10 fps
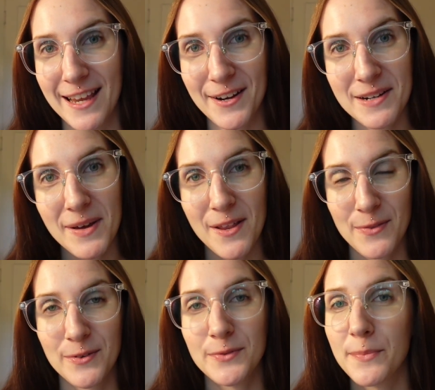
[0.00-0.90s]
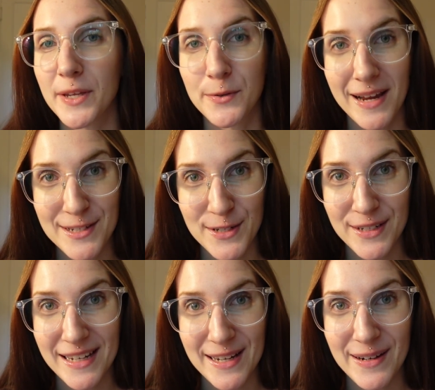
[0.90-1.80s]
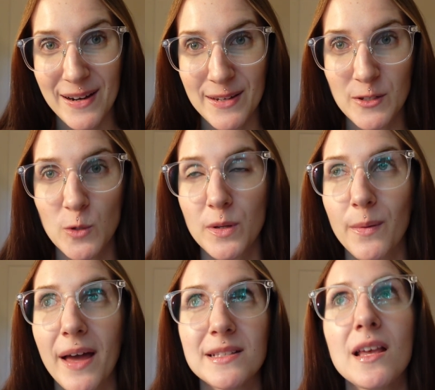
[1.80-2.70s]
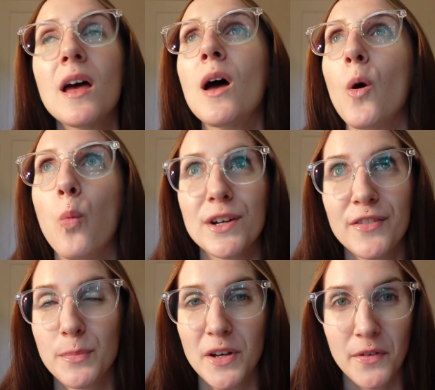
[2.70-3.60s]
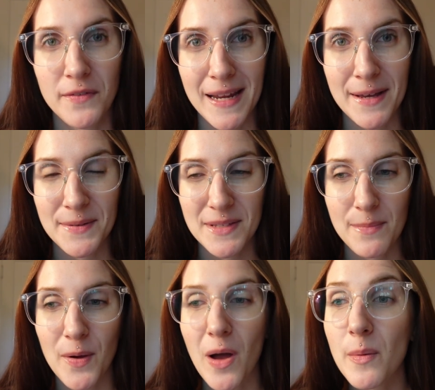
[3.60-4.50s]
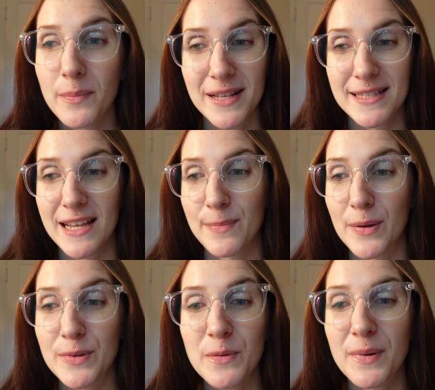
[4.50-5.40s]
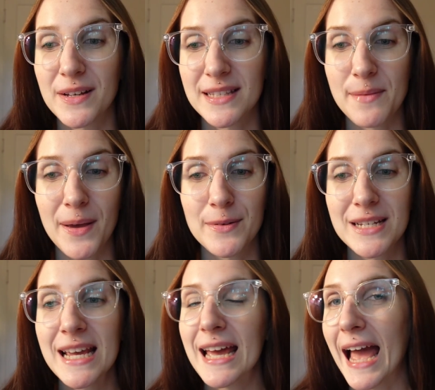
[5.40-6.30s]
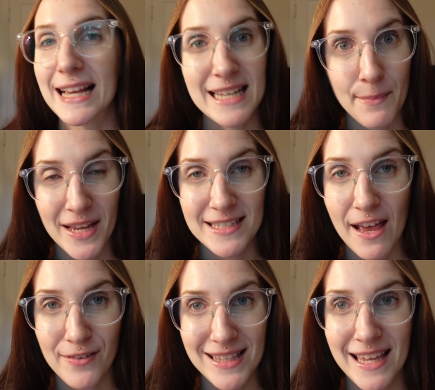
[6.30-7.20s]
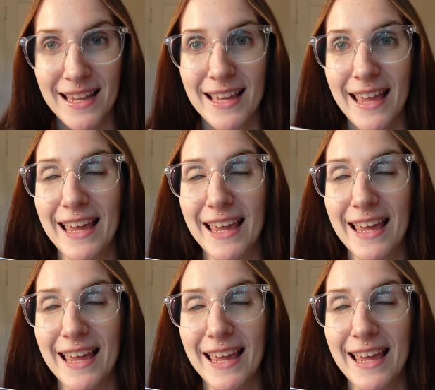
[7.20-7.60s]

I heard about it through Ruby Granger here on YouTube, who has wonderful, beautiful videos about commonplacing, about notebooks, about academics, everything.